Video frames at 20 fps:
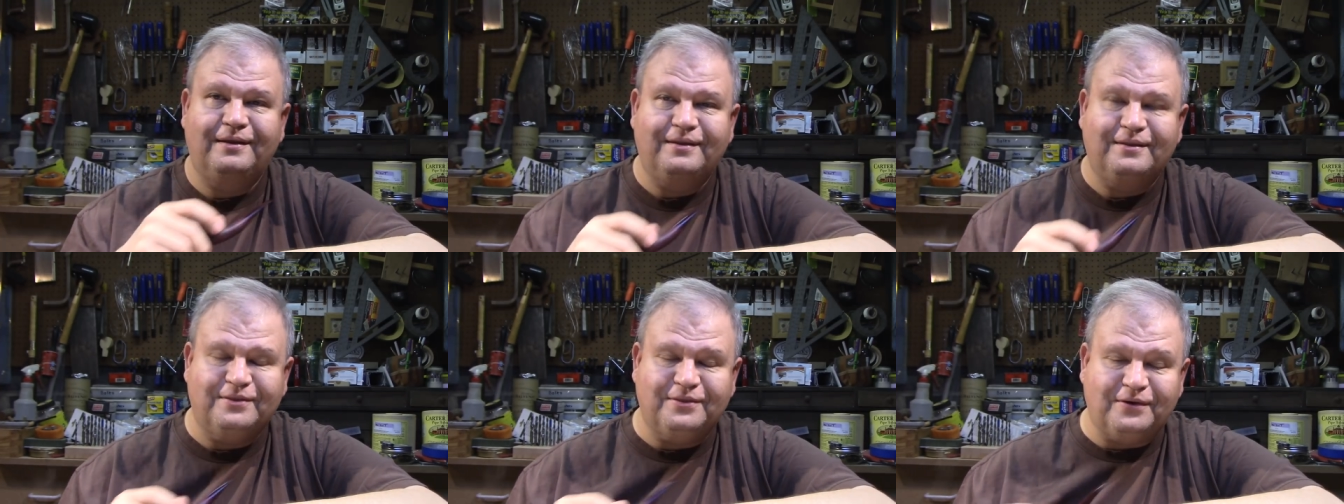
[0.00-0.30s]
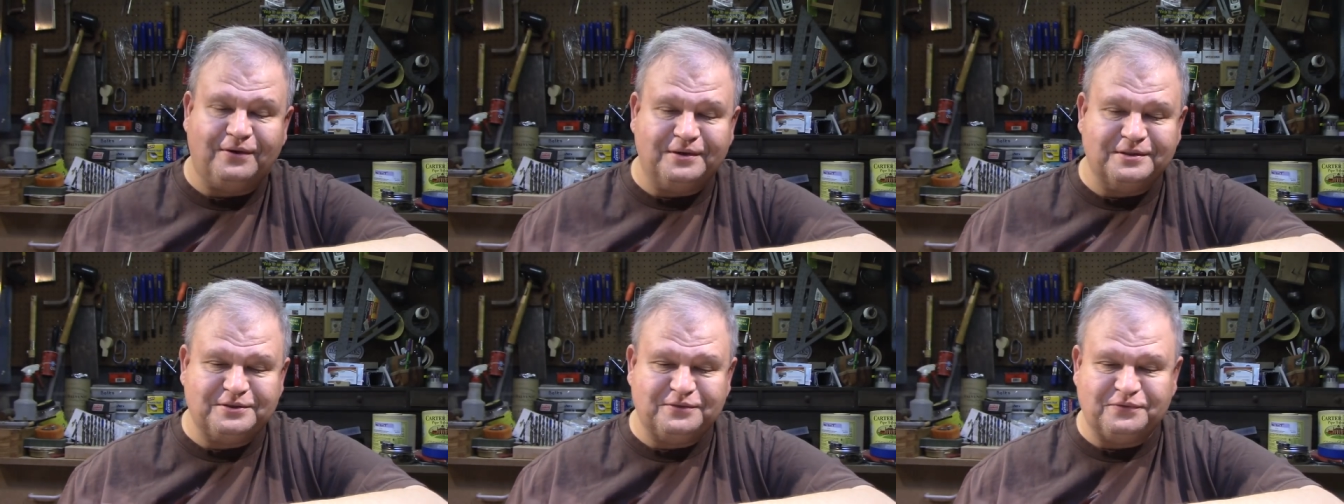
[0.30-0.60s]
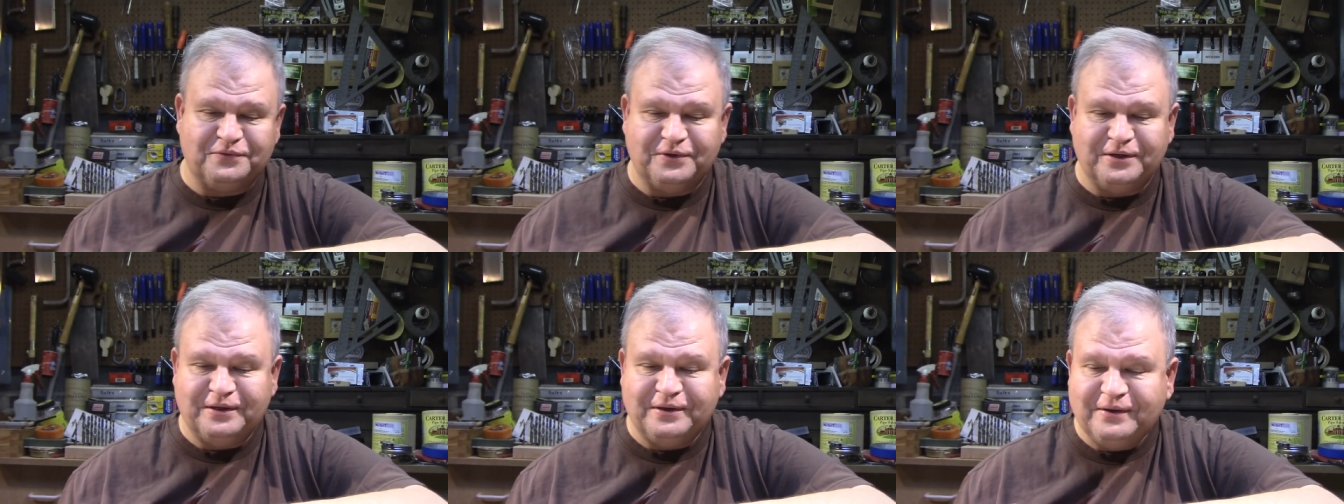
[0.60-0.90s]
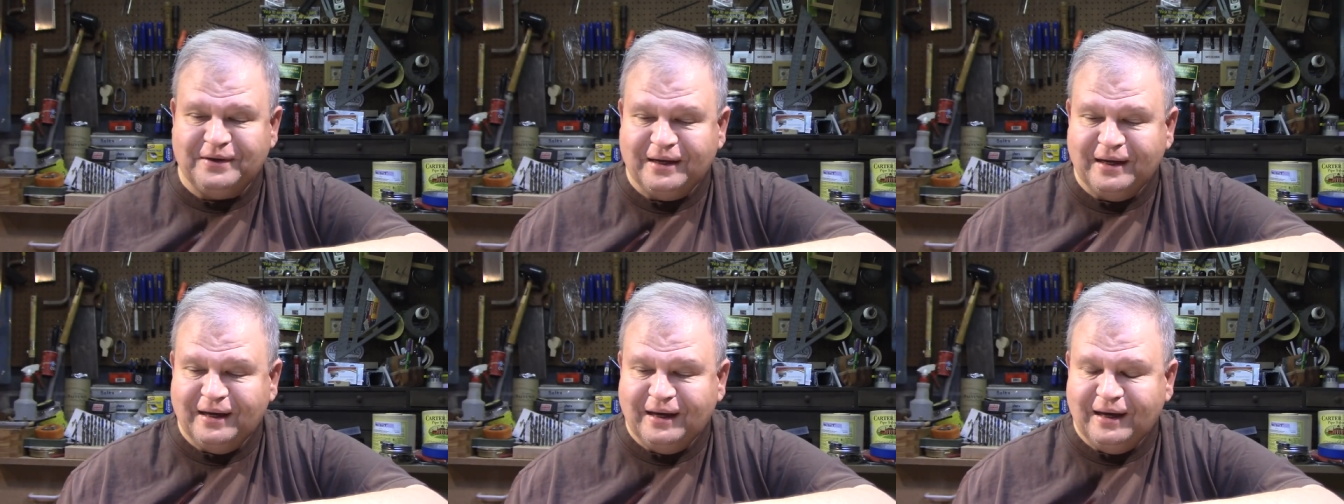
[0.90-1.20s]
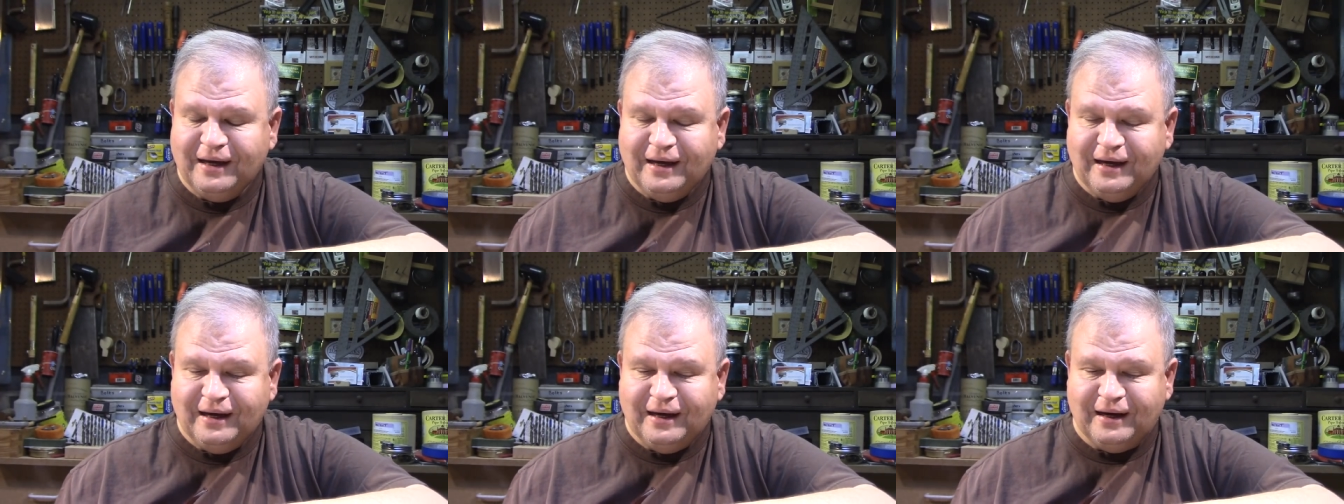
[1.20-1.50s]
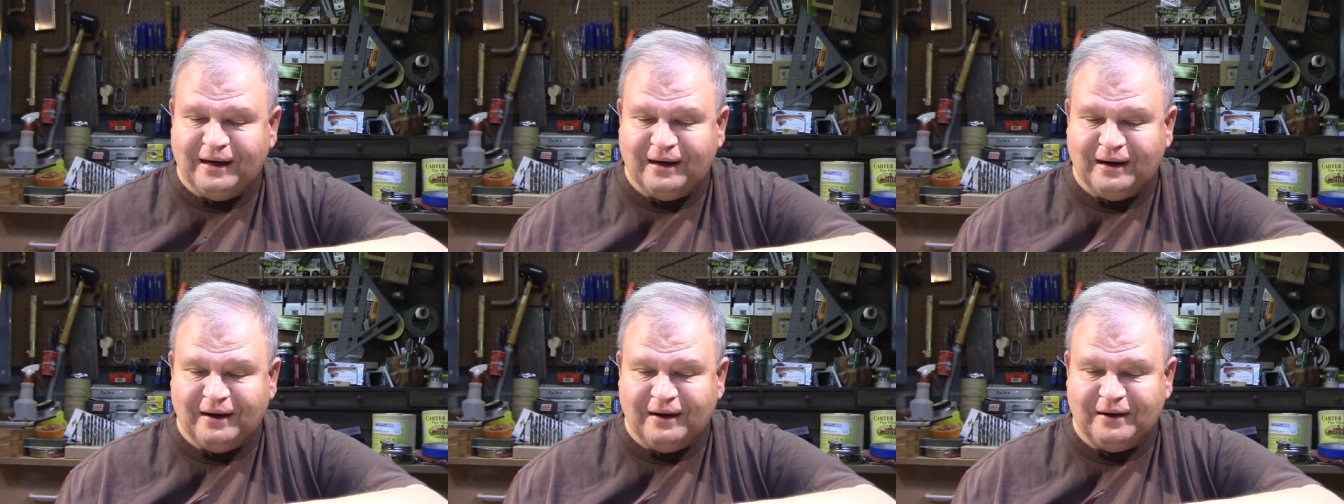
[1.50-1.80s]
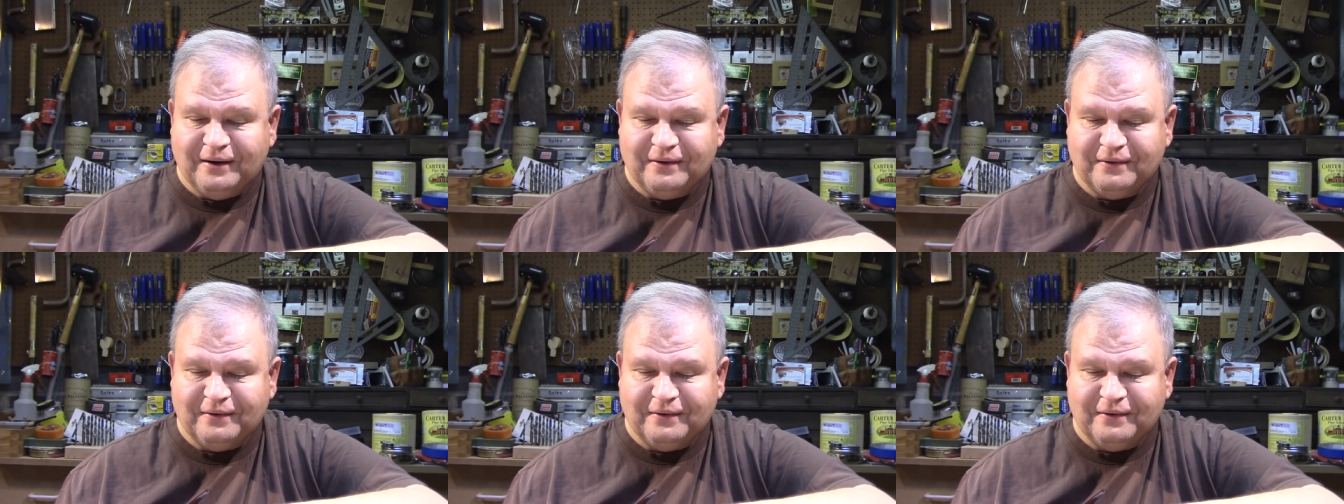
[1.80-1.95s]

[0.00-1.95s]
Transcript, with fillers: thoughts for you uh,